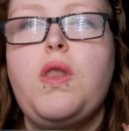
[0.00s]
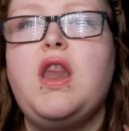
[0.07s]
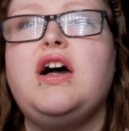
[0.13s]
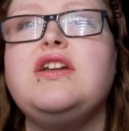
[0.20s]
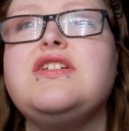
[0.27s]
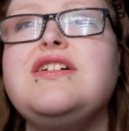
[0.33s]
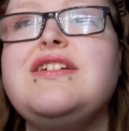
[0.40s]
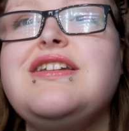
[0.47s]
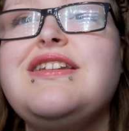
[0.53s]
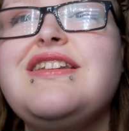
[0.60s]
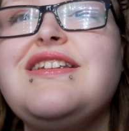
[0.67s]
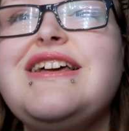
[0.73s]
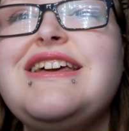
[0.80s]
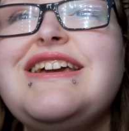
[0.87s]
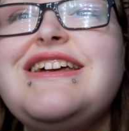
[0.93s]
Hold on.
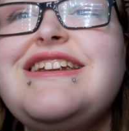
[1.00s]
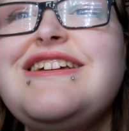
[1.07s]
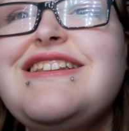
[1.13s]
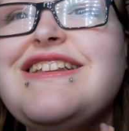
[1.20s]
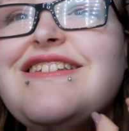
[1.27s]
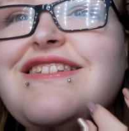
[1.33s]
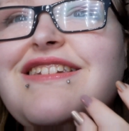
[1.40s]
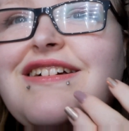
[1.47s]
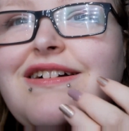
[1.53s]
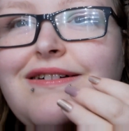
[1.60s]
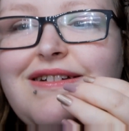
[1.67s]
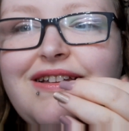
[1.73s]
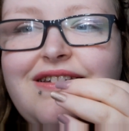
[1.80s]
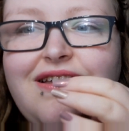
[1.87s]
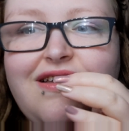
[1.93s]
I can even stick on
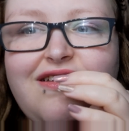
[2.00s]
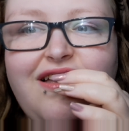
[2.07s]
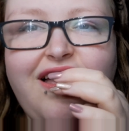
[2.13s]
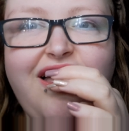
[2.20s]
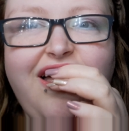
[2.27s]
my teeth.